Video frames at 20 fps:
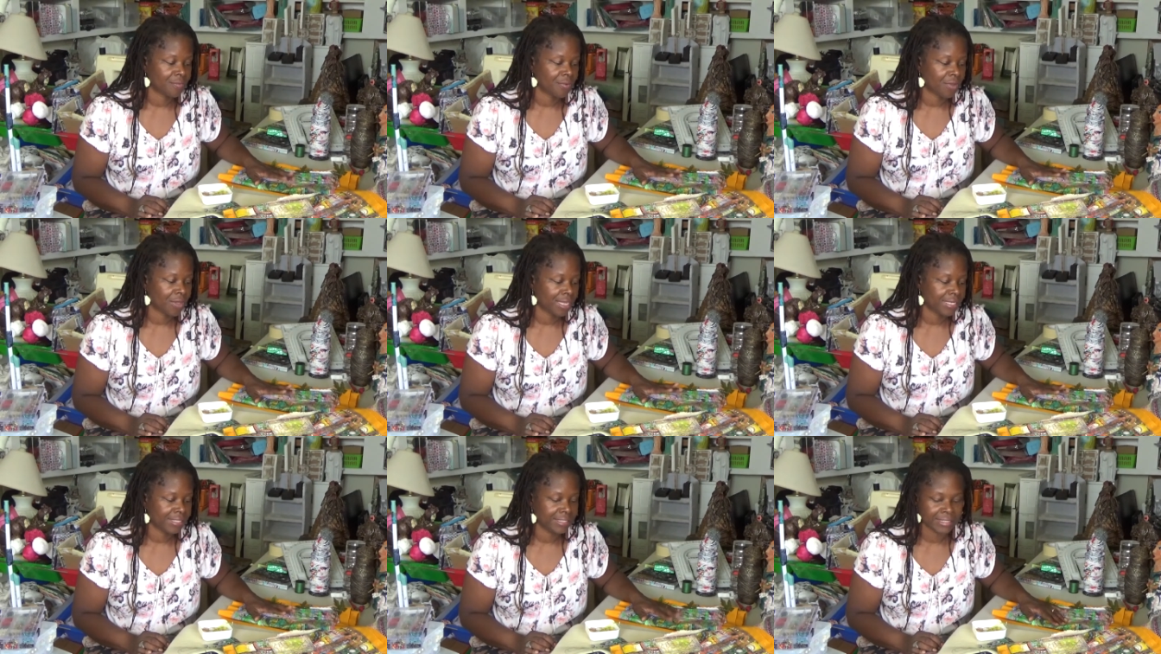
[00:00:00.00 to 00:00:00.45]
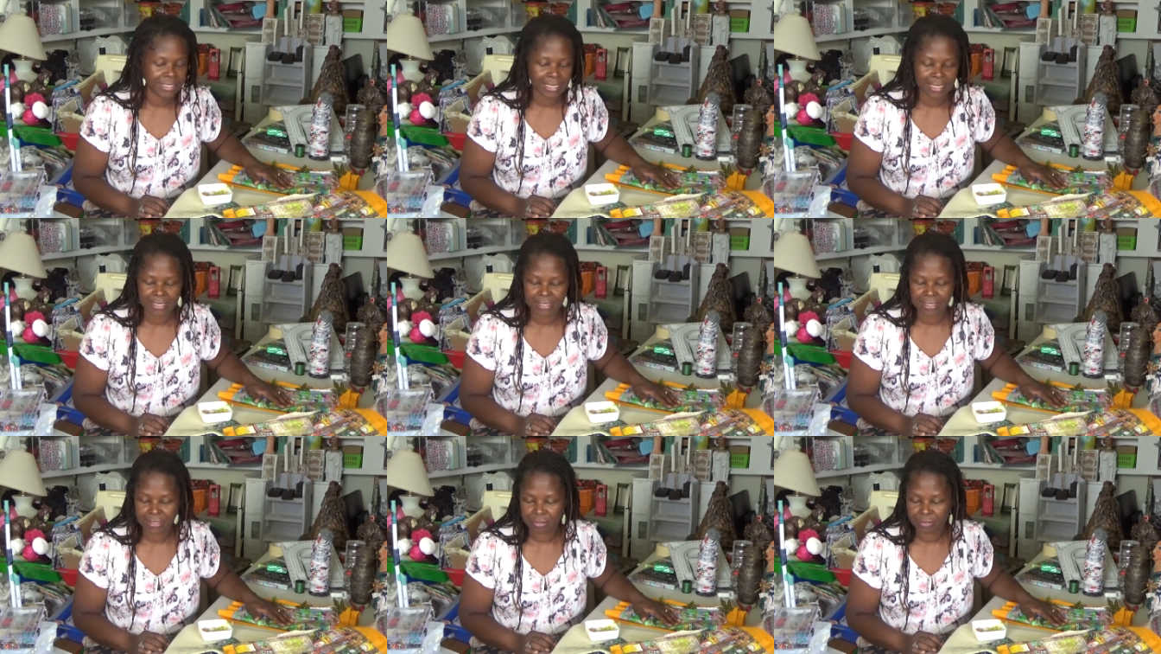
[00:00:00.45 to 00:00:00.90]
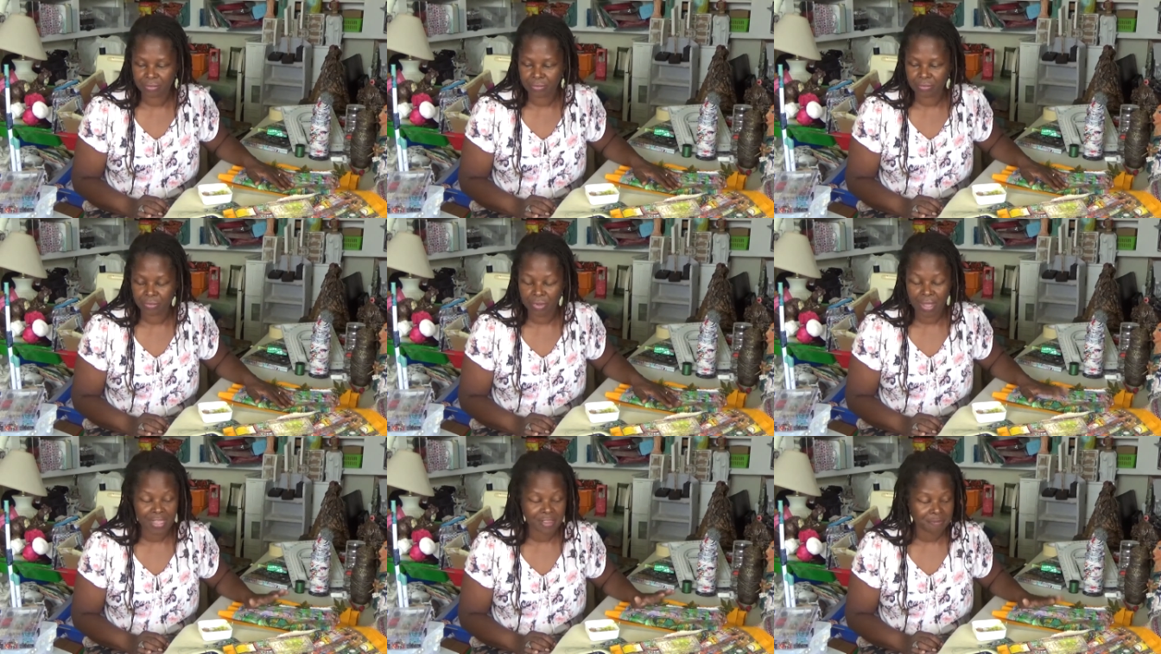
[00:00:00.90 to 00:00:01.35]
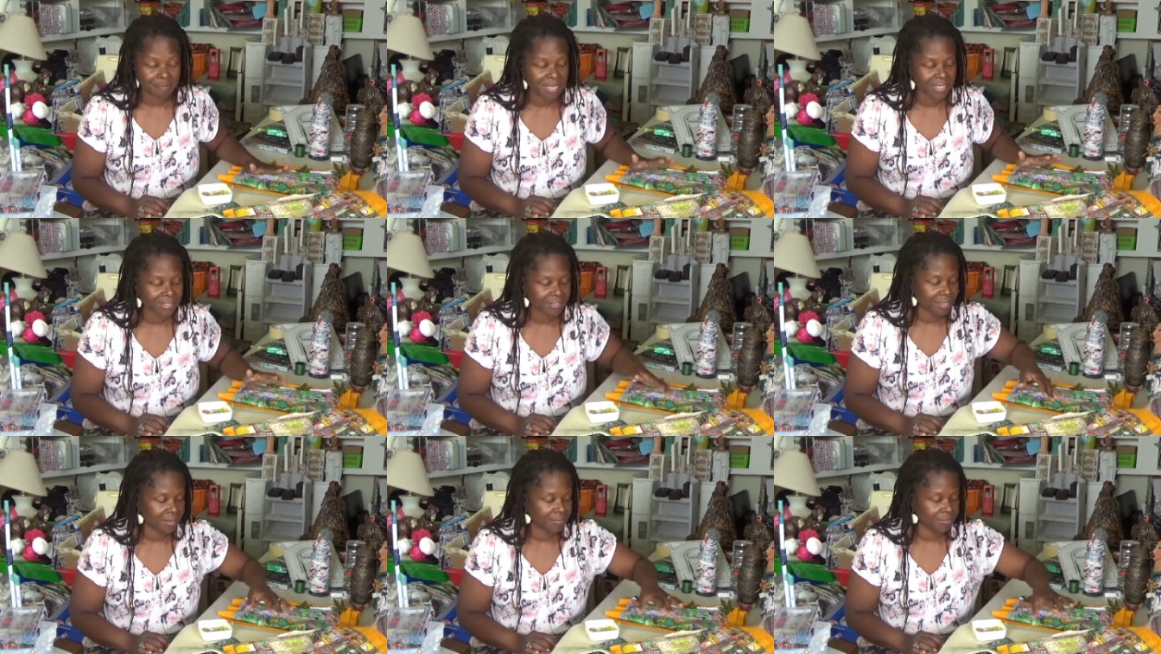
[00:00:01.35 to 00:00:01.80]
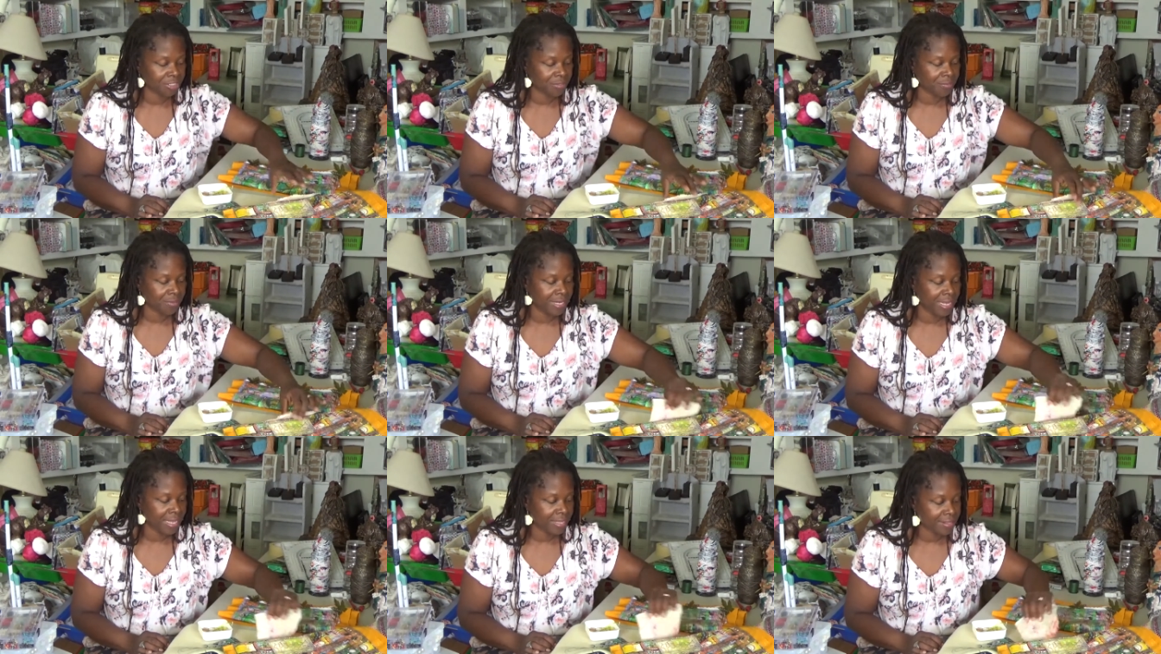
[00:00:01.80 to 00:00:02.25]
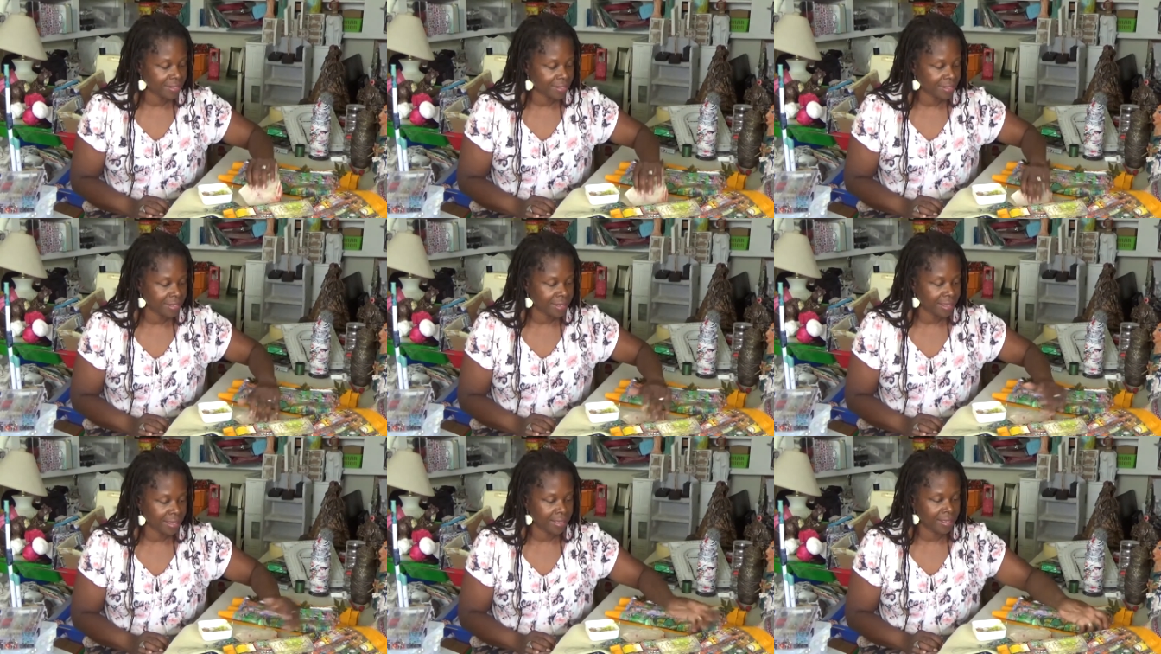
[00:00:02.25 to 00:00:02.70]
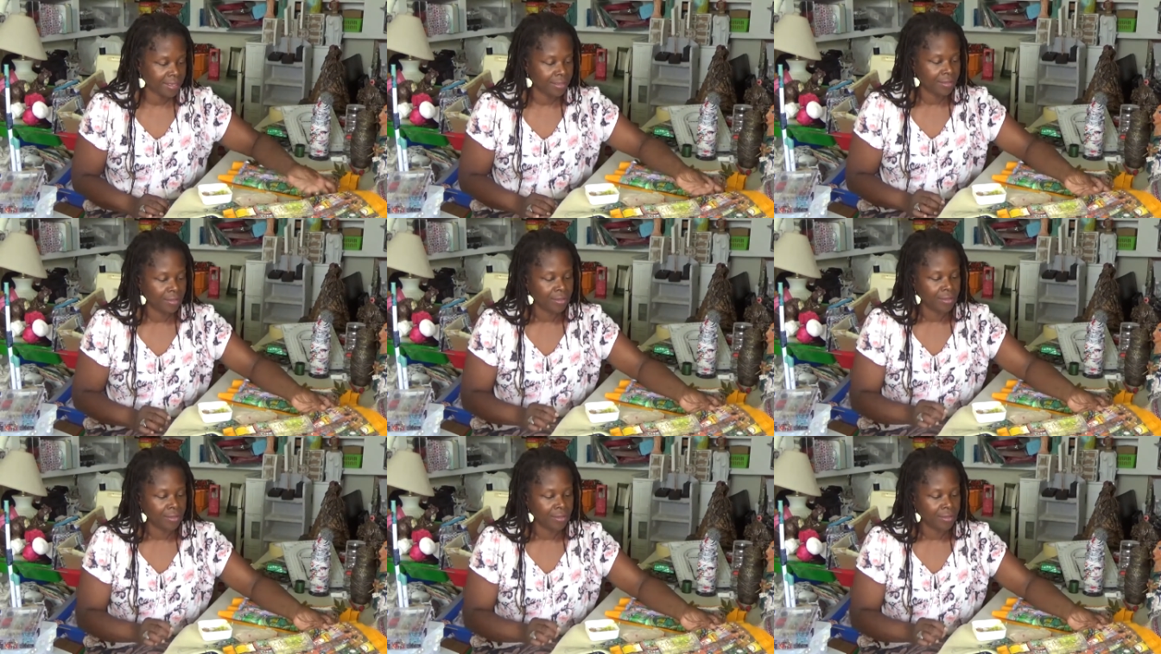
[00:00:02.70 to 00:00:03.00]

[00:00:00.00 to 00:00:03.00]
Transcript: what I spent time doing yesterday